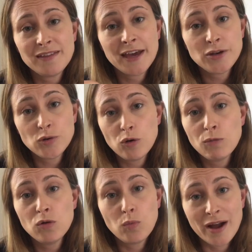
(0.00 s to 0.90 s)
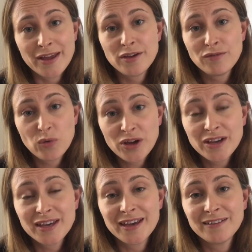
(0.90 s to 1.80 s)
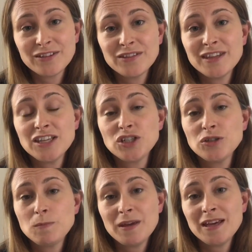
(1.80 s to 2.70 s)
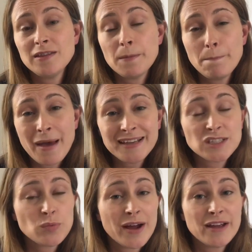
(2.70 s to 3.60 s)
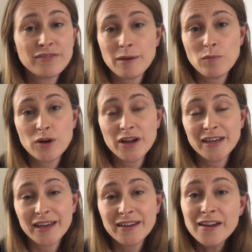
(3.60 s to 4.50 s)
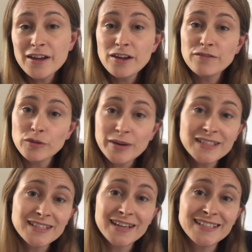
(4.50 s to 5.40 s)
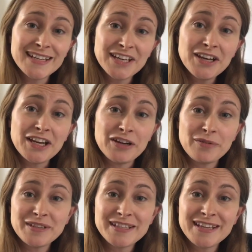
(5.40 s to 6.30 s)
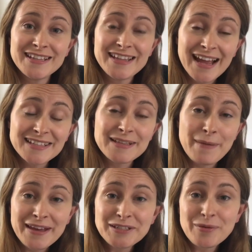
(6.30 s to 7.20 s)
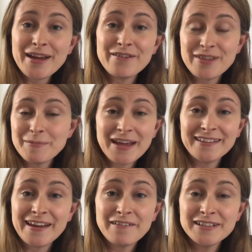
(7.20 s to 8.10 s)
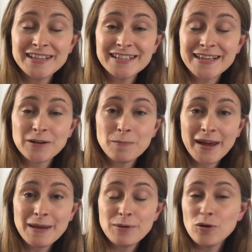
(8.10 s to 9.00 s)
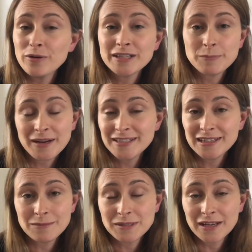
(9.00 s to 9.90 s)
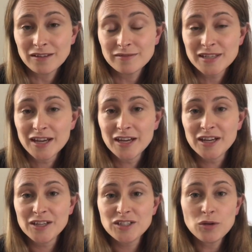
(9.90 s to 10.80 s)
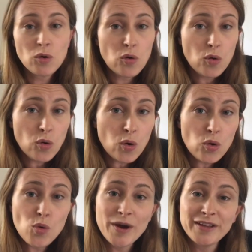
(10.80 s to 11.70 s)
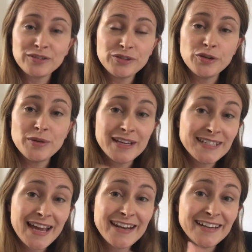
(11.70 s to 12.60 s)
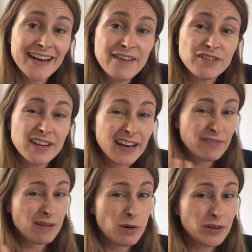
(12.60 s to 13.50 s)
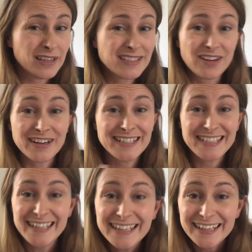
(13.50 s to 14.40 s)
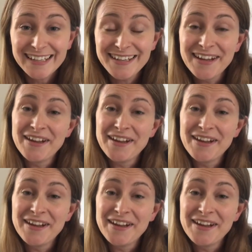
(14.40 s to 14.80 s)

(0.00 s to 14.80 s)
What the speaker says: their normal way of working, that this should be the best way of them working. For the reasons I said earlier, is that that's the best way of them getting their ideas down on paper or expressing themselves. So all the way through year 10 and 11, and if I'm honest, ideally